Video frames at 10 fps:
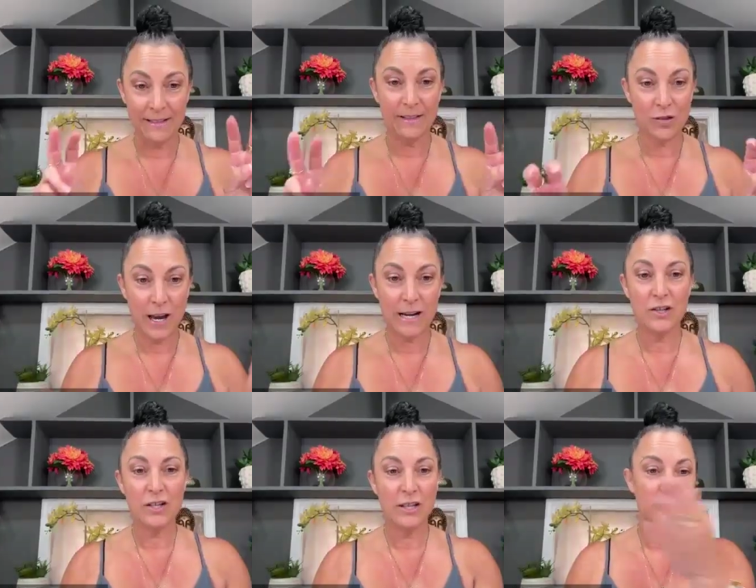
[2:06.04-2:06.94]
exit
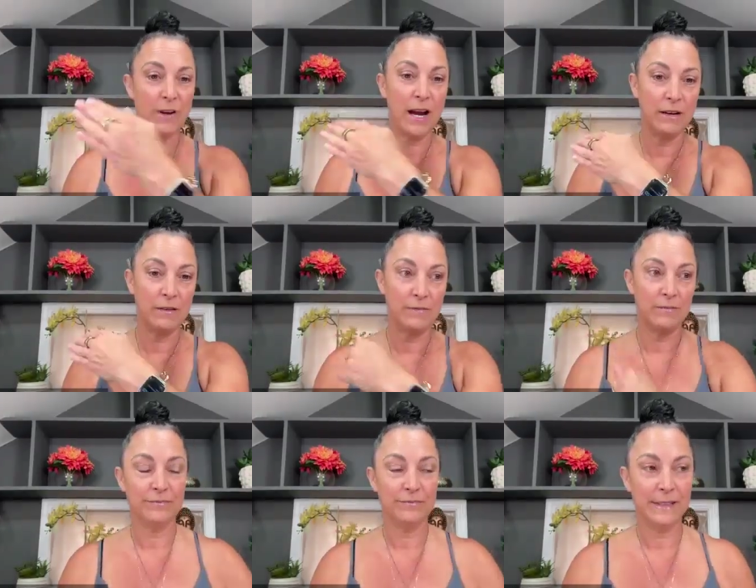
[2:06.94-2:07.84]
strategy of kind of
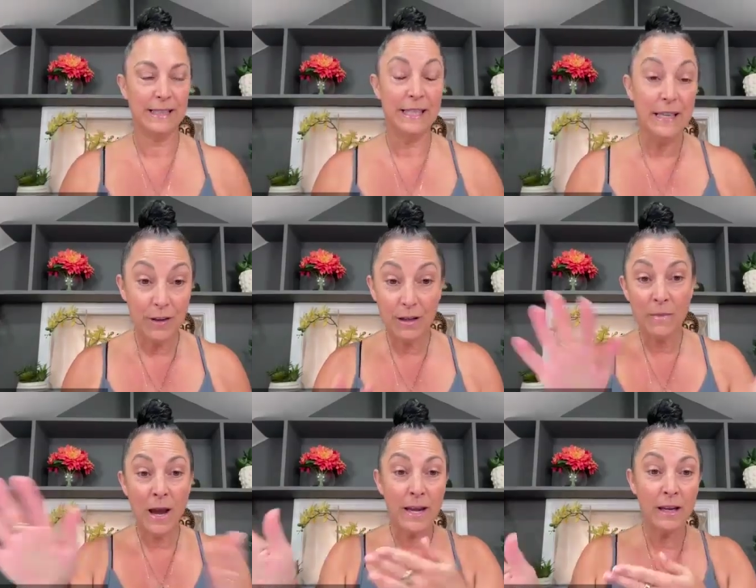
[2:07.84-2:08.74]

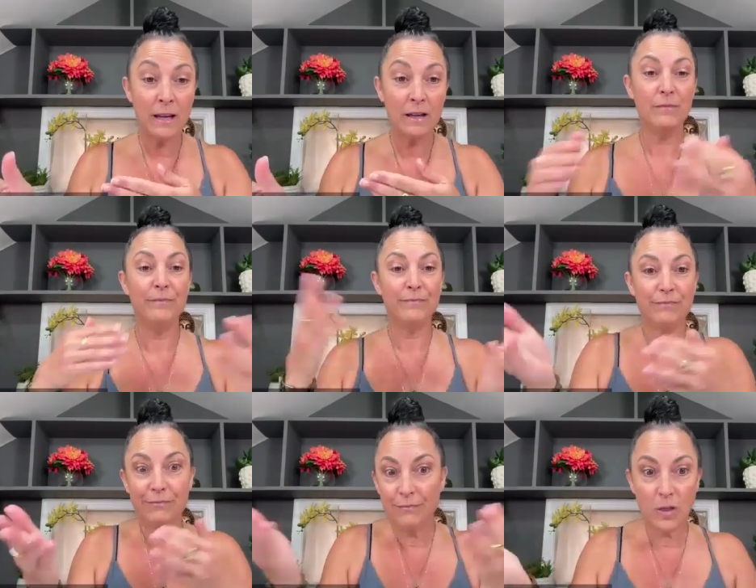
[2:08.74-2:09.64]
leaving my
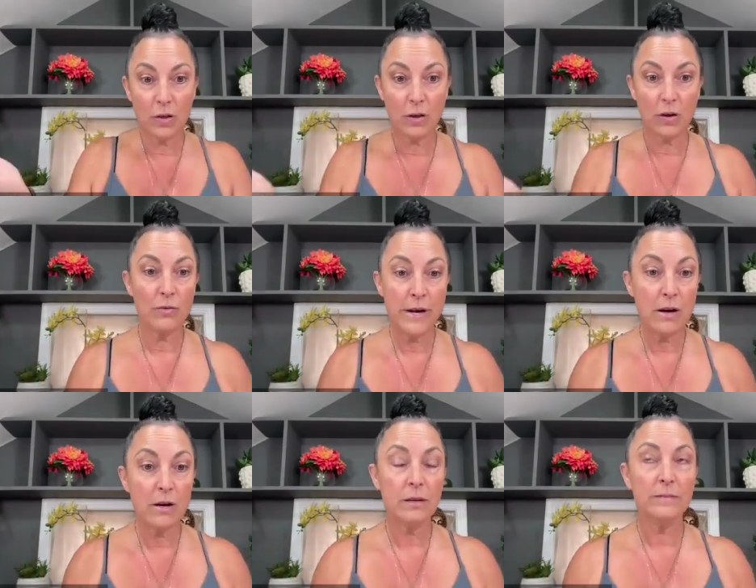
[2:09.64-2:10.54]

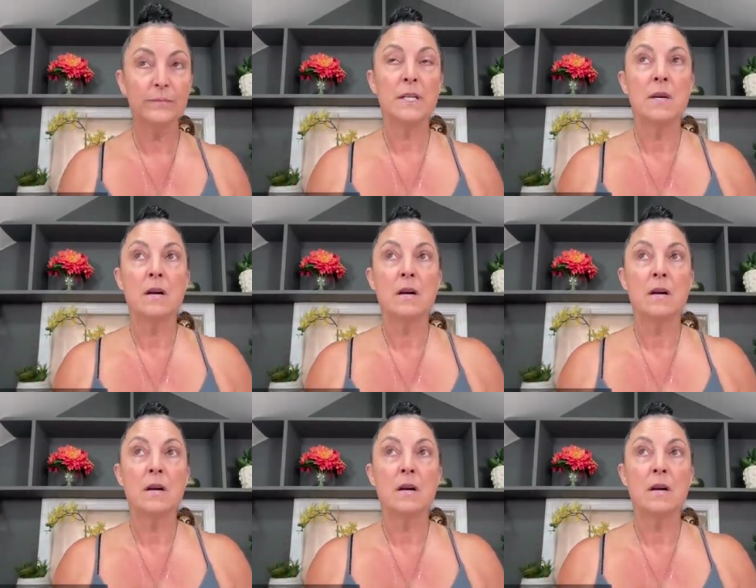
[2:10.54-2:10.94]
career.